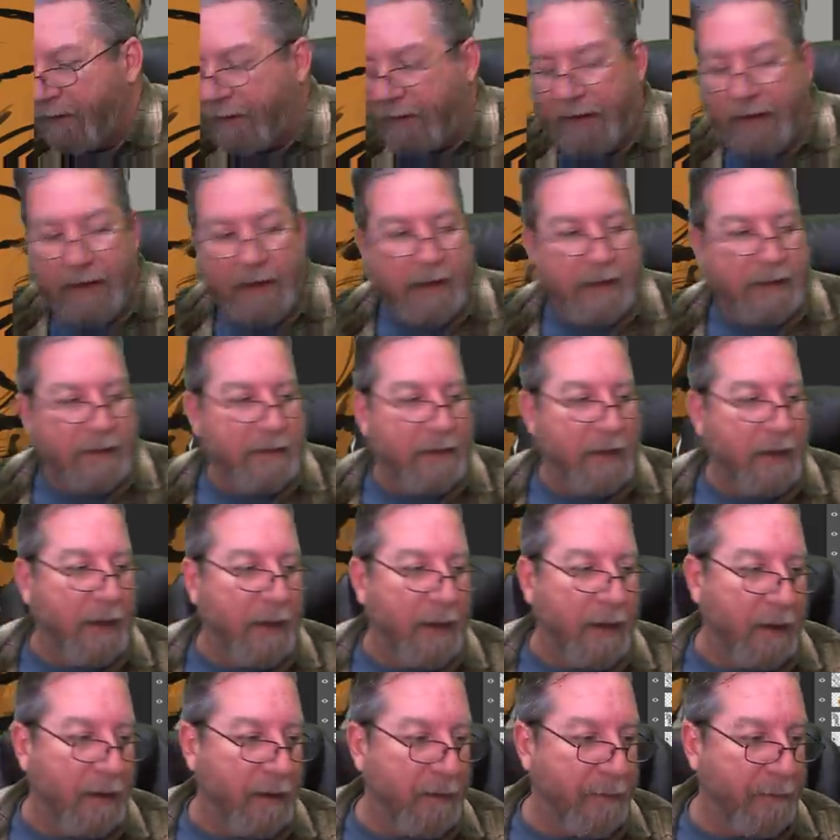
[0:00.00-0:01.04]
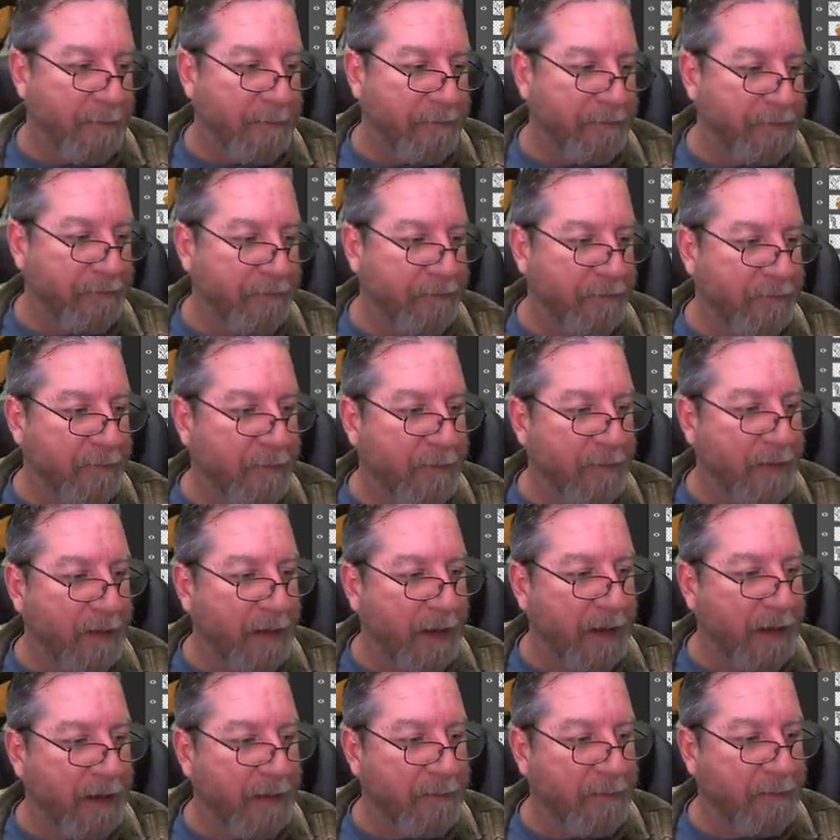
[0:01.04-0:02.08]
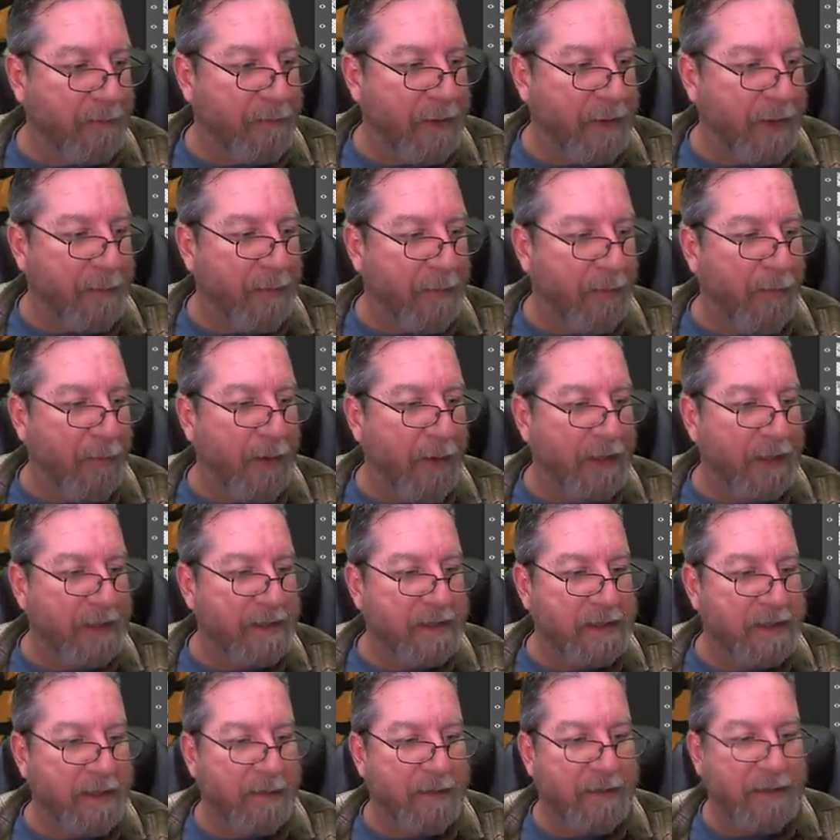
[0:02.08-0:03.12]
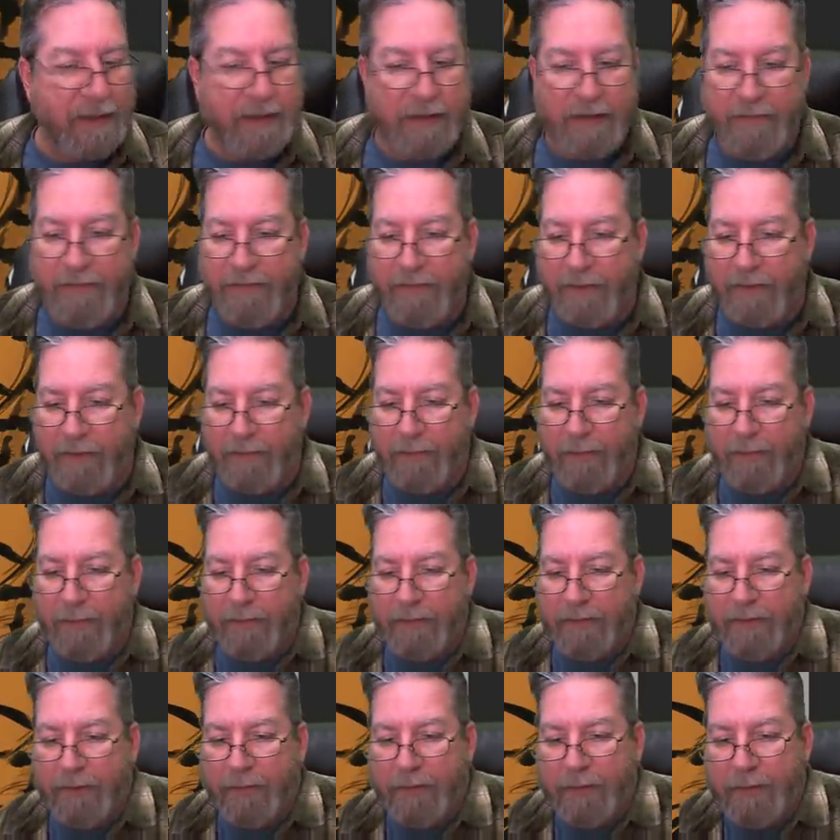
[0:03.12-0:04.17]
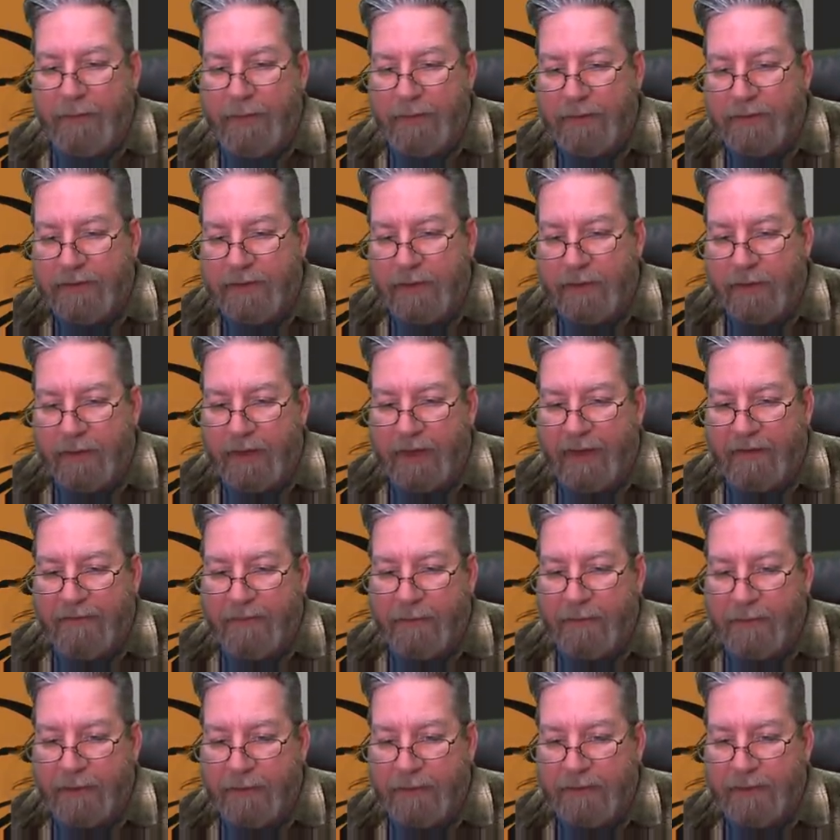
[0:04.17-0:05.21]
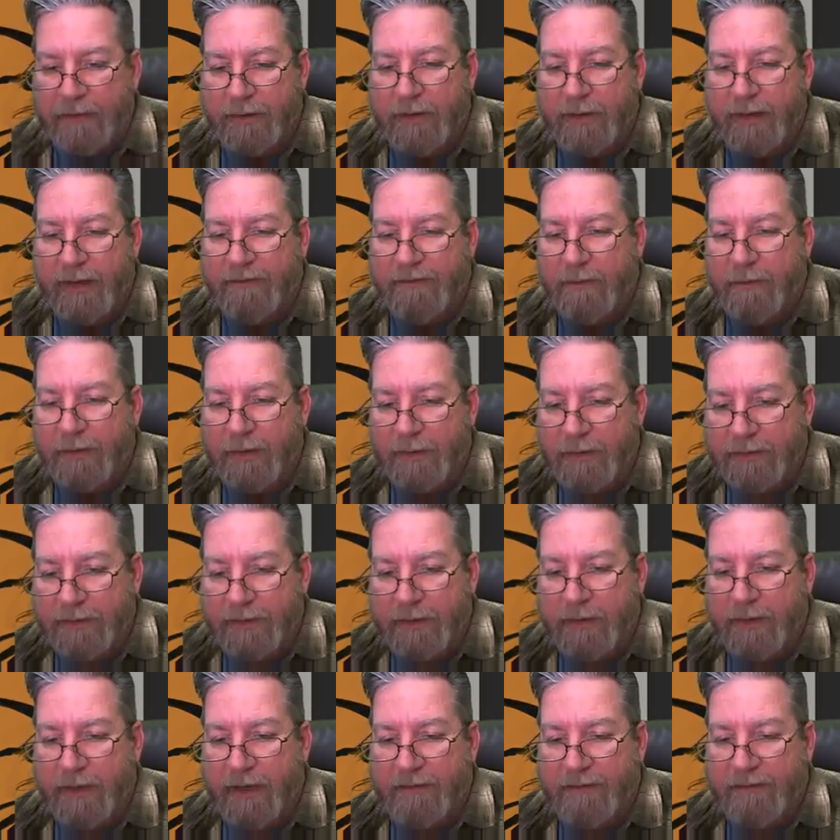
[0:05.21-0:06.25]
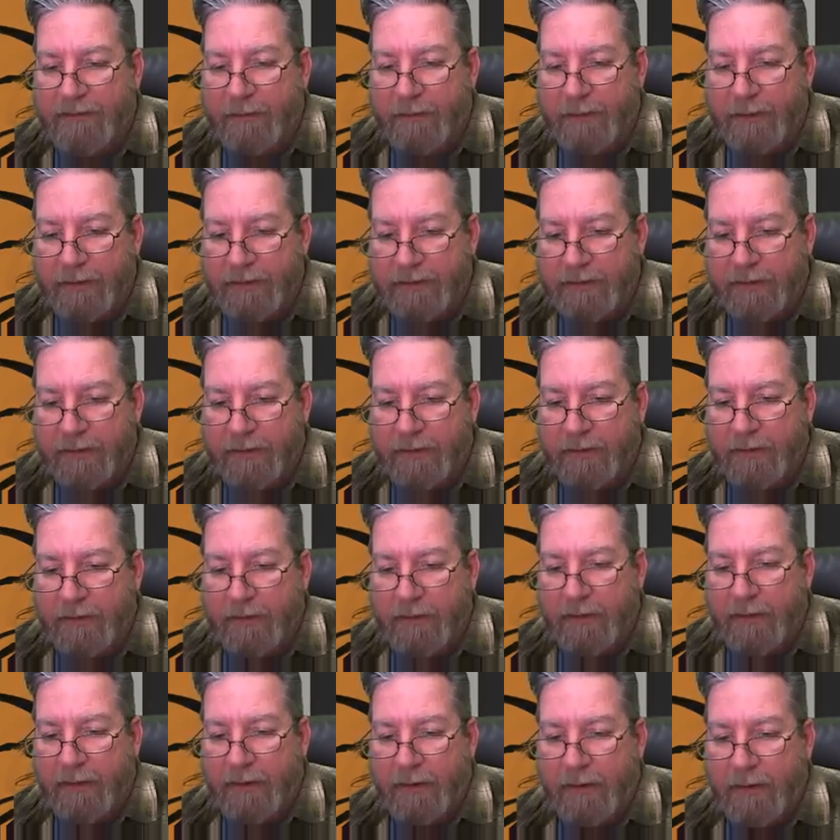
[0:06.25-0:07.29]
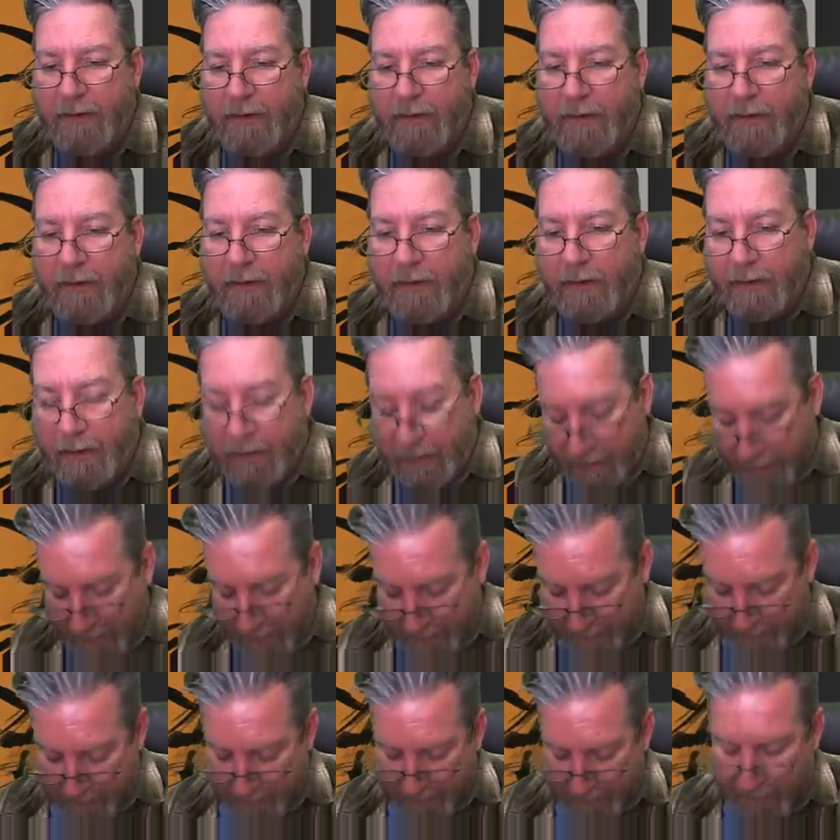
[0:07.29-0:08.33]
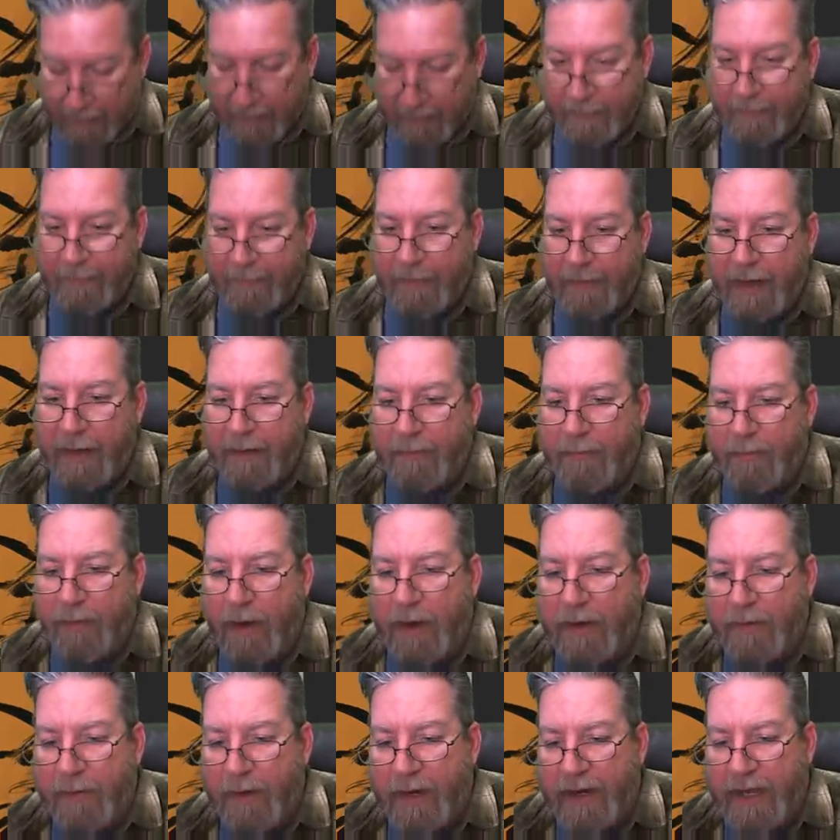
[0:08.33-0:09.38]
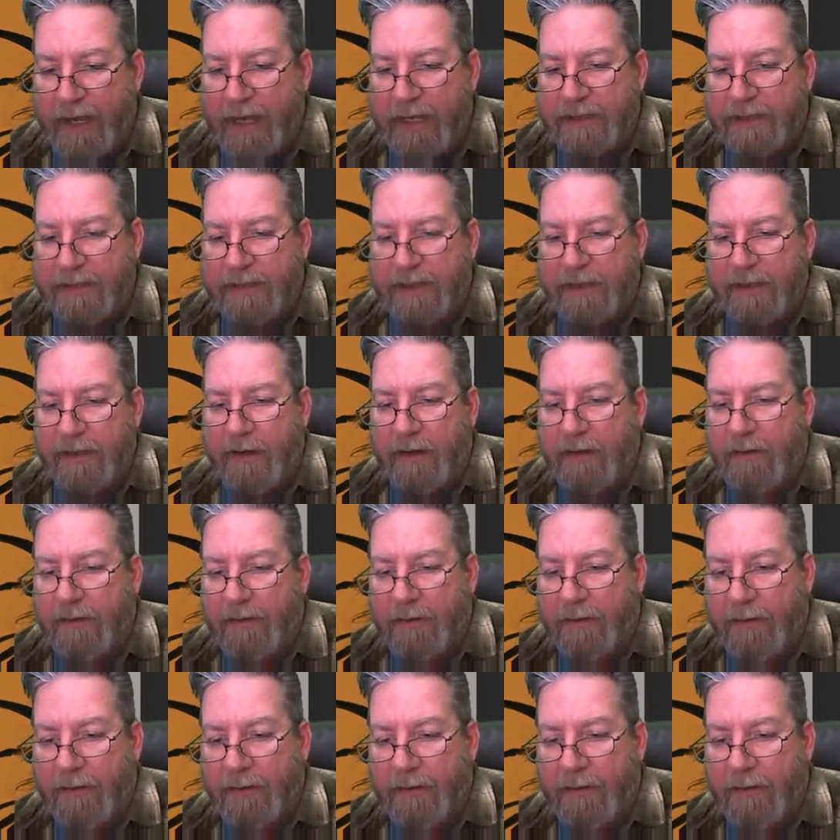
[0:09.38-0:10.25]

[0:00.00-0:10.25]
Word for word: and uh, and people wanted something different. We were doing musical after musical after musical after musical, and uh, and Broadway esque, you know.